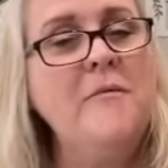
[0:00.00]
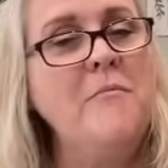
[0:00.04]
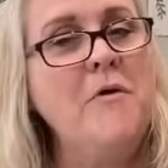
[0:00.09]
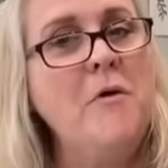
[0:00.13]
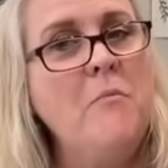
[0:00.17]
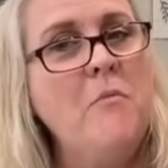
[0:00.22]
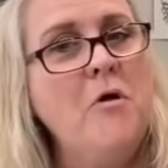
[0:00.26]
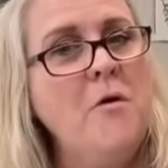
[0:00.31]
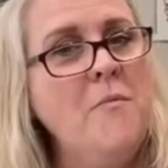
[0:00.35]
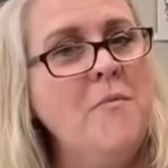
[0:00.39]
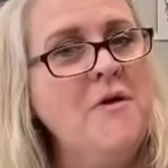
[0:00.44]
My
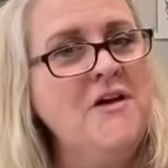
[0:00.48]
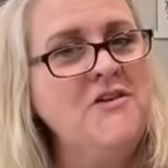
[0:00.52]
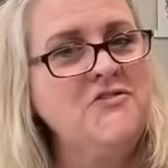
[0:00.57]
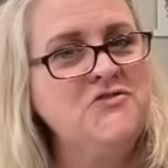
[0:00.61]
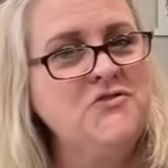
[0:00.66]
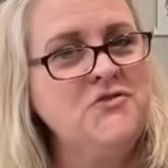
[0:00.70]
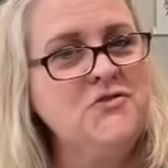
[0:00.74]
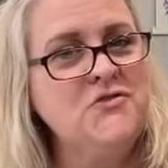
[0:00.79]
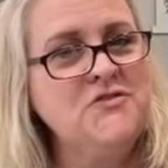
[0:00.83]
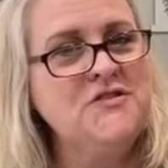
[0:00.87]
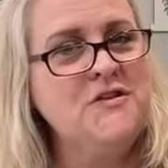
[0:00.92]
mom has
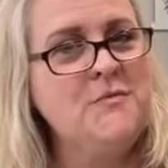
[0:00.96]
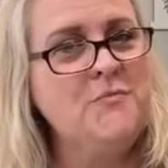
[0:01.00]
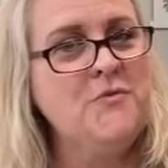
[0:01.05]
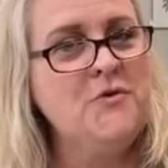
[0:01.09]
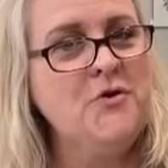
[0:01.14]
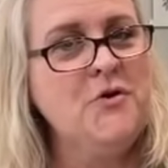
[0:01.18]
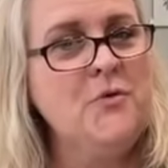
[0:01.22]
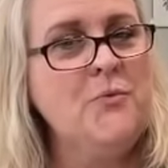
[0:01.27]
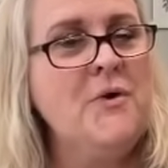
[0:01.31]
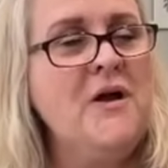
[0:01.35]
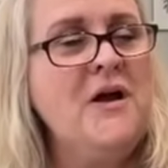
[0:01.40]
hers up
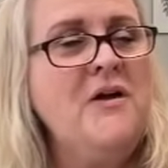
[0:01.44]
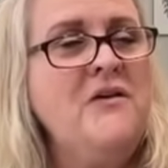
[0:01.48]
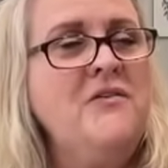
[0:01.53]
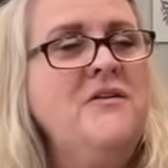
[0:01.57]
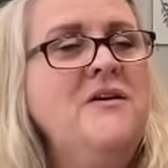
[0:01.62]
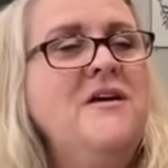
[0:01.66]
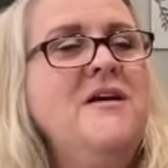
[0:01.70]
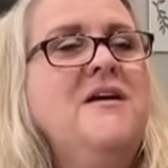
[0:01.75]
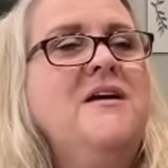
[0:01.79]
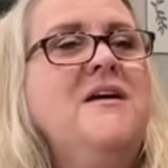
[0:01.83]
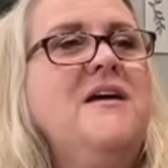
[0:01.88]
year round,
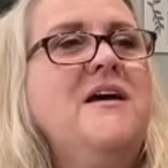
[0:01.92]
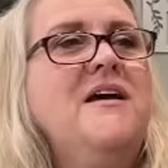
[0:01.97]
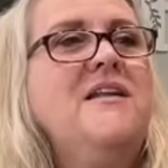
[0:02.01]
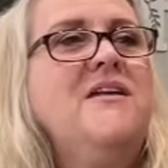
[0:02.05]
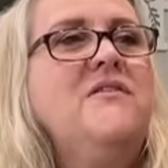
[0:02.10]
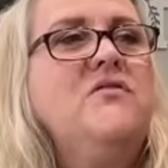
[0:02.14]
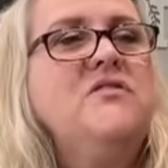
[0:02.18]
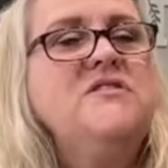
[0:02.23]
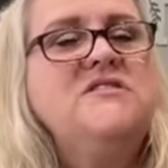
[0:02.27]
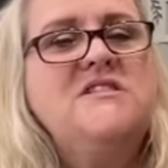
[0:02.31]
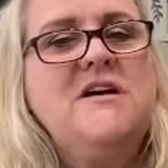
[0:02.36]
and
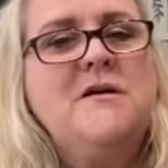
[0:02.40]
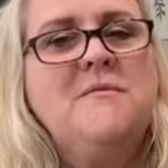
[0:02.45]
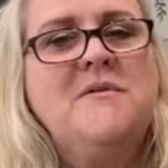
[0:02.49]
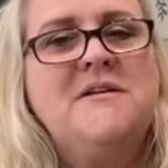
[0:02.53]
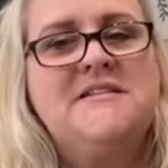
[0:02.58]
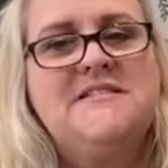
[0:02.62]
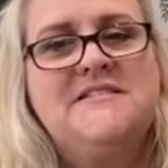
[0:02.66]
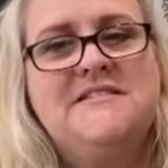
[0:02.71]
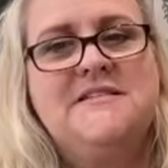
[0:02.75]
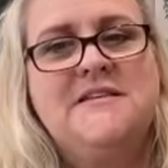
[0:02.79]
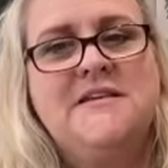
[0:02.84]
every time I
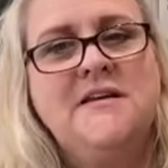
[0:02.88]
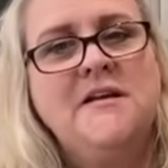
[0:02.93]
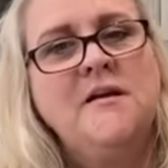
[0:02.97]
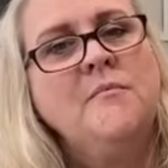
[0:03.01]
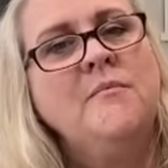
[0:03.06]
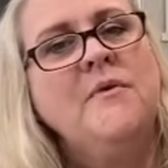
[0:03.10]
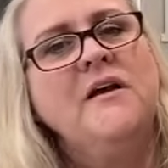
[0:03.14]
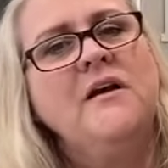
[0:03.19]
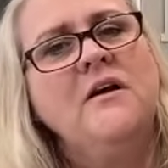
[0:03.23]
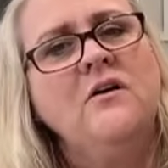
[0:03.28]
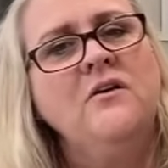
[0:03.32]
see it, I'm
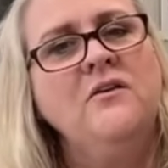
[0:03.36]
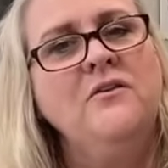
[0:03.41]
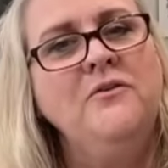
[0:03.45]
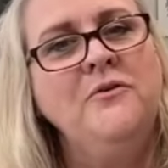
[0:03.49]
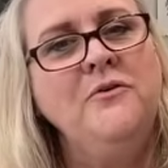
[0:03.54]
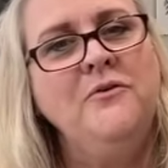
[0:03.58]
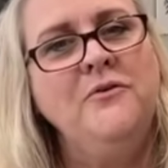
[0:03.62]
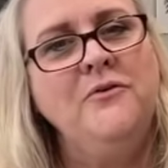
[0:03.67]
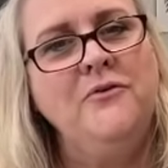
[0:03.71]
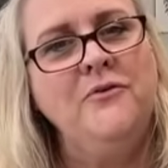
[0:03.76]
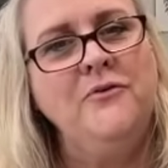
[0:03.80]
like,
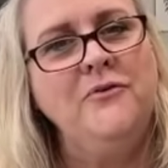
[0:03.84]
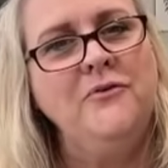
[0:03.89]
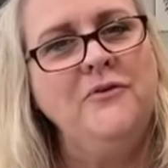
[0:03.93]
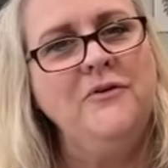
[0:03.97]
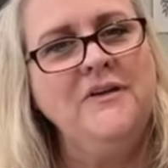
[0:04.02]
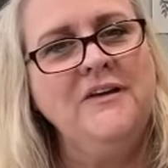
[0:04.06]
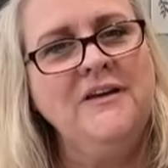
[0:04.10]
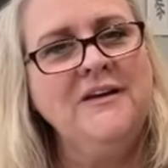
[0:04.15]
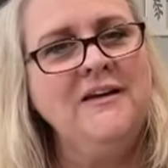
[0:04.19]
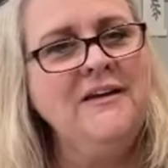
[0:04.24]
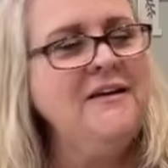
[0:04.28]
oh,
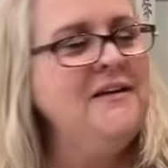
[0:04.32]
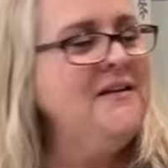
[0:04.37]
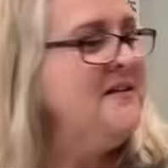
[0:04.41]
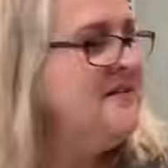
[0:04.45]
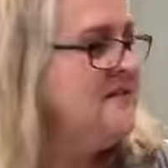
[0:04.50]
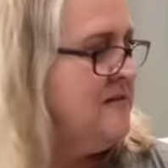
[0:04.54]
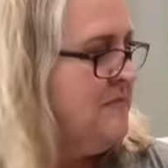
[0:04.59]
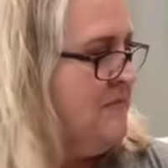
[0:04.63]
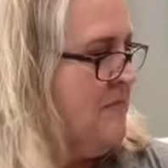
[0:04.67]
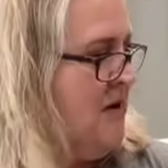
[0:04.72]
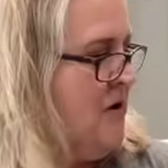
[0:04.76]
yeah, I need
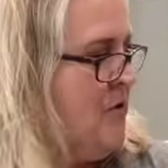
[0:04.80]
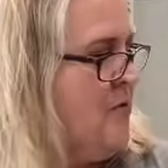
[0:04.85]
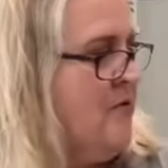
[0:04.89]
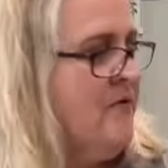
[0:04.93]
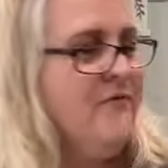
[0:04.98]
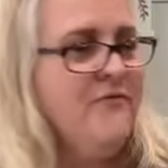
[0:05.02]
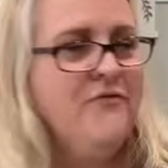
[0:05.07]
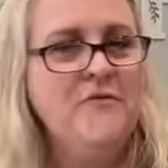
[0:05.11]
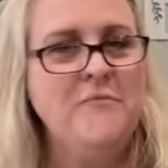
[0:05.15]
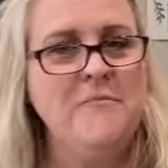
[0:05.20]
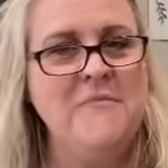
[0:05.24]
to make one
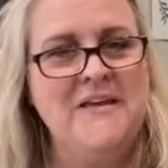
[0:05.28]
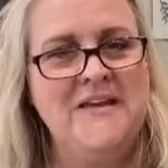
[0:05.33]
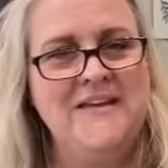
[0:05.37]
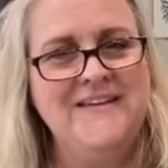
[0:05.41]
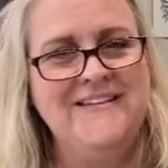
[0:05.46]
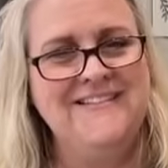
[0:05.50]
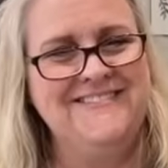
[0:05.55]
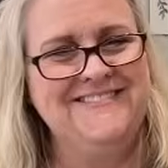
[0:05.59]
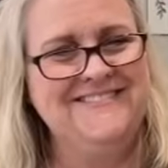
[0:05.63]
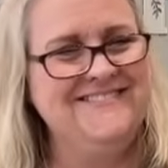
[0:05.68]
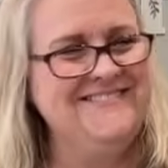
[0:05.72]
for me.
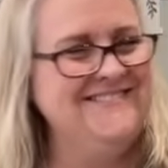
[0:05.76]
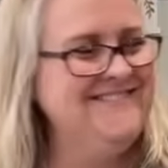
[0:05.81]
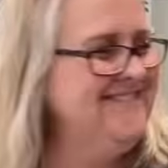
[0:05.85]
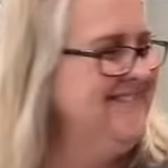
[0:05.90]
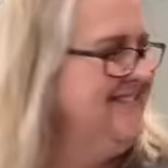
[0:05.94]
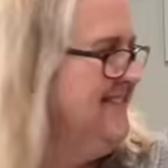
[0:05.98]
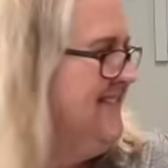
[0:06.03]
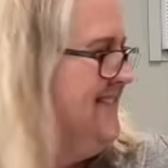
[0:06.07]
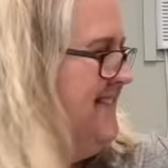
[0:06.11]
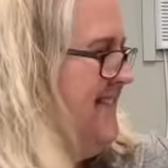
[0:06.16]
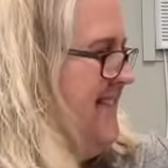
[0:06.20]

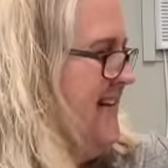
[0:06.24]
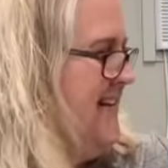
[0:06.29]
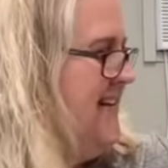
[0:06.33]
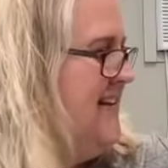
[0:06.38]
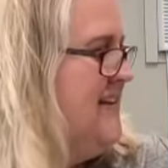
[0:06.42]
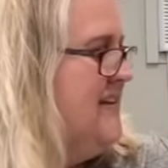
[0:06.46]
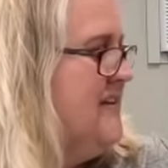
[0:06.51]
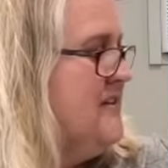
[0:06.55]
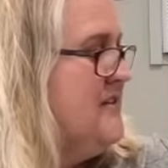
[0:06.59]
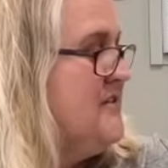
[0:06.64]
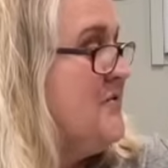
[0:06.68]

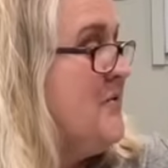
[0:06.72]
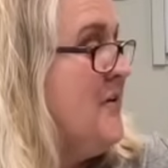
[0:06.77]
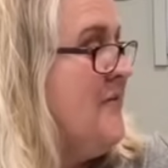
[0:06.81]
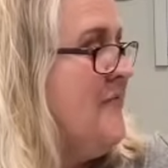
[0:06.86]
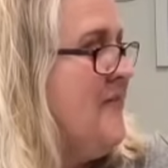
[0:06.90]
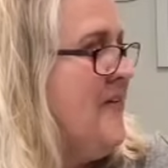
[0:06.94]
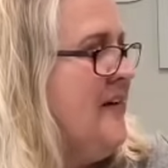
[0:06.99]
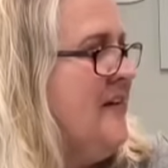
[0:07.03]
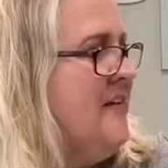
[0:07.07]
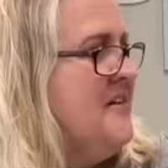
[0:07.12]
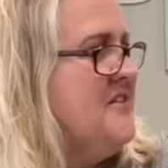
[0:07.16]
So I
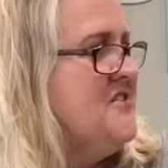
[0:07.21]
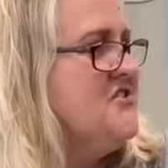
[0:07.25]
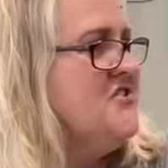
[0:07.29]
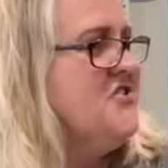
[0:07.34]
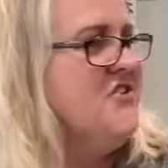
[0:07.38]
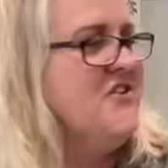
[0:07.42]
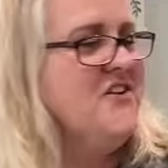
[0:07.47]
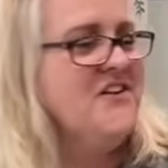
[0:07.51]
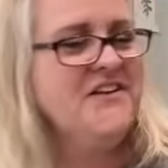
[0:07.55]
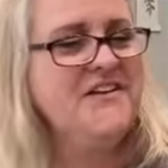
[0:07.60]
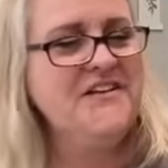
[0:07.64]
finally
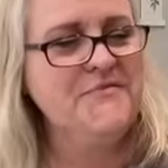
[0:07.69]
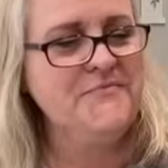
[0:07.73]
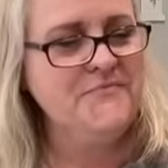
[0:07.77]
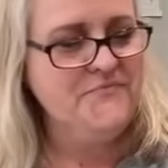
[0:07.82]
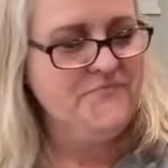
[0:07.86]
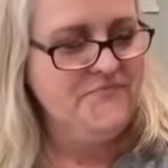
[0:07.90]
started it.